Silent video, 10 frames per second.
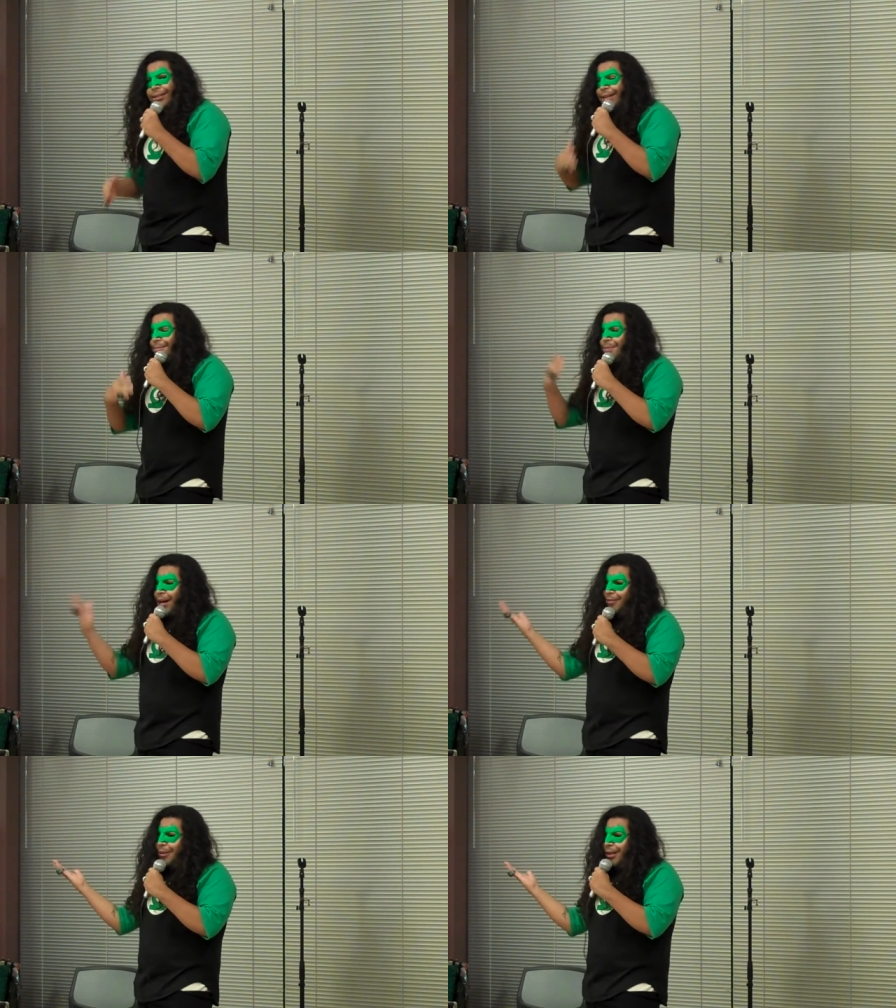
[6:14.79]
It's not
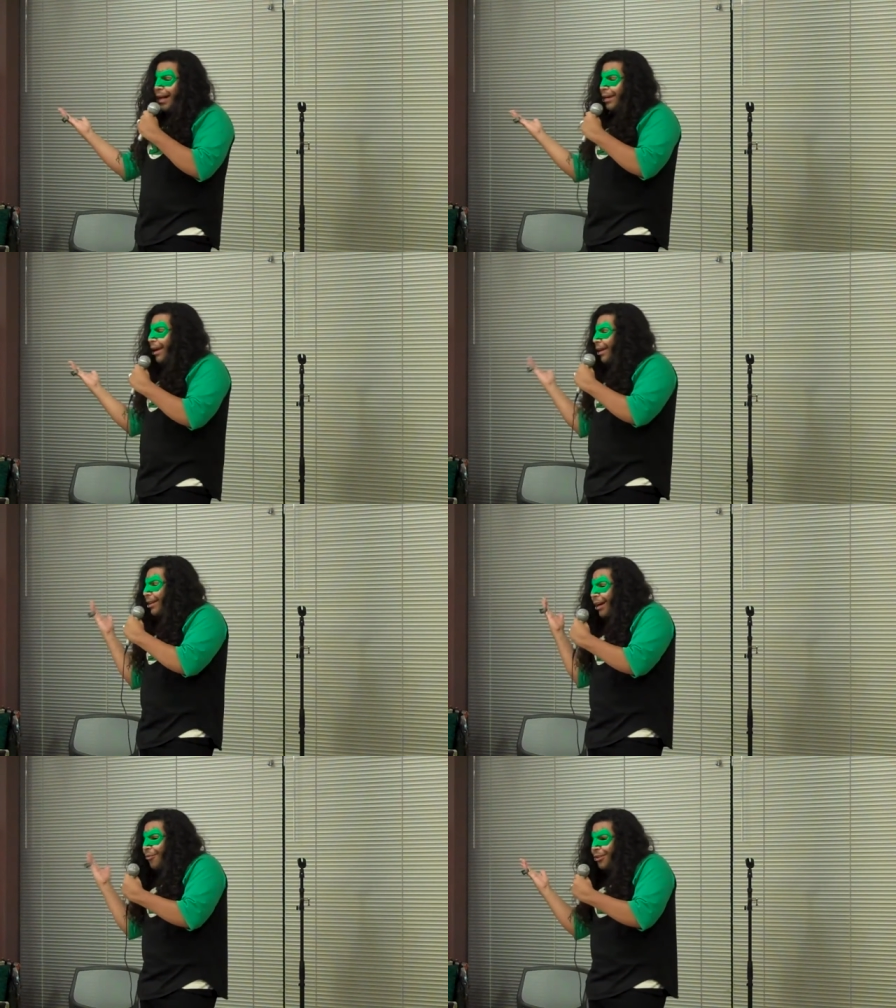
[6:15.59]
Marvel. I can't
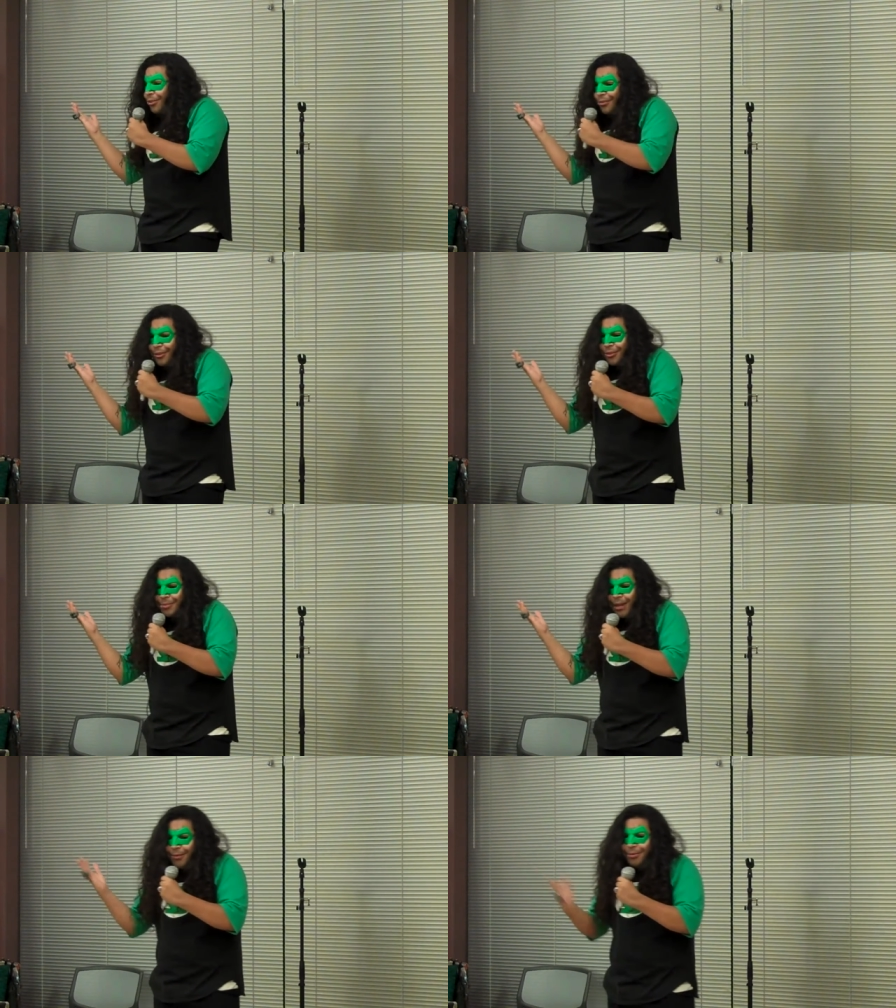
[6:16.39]
get down with
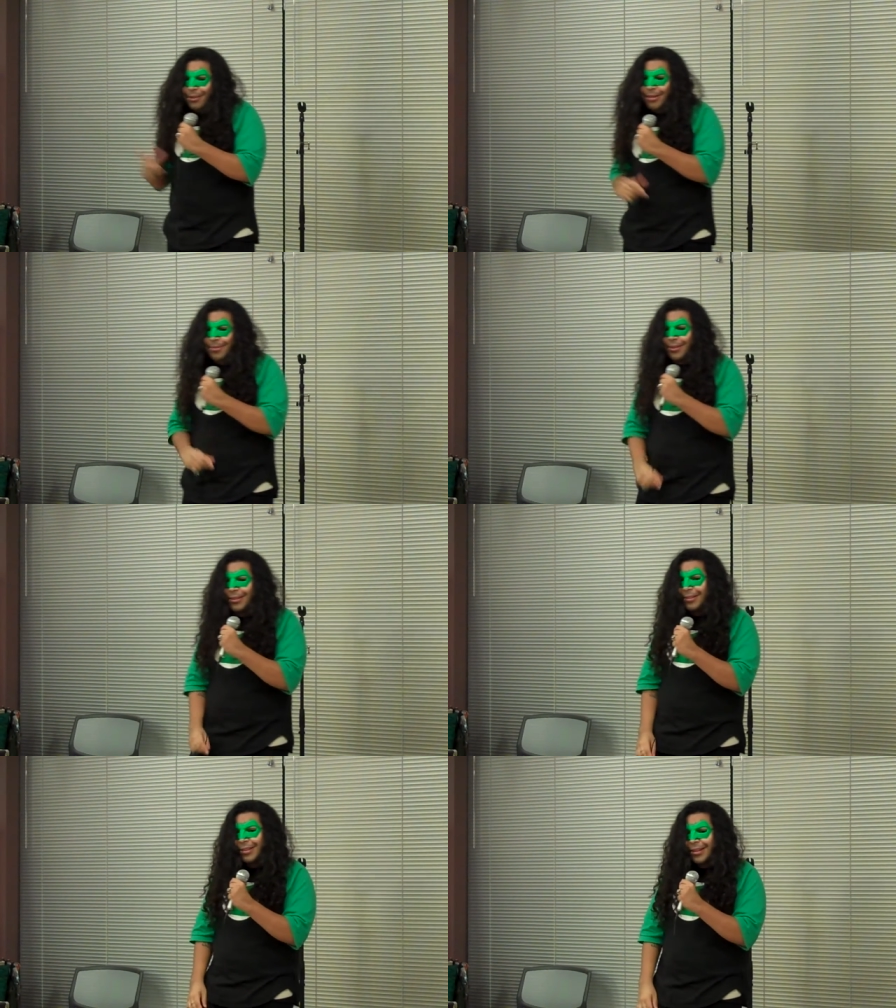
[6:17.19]
those Marvel wimps.
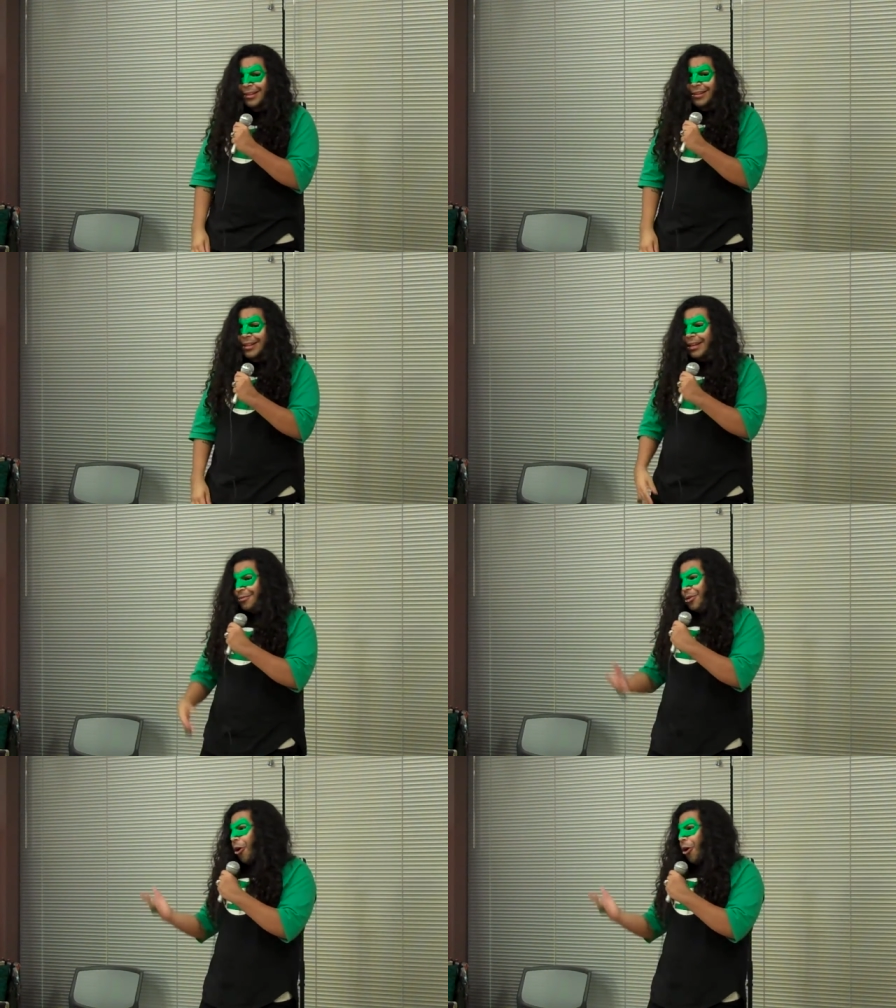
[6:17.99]
You know? Like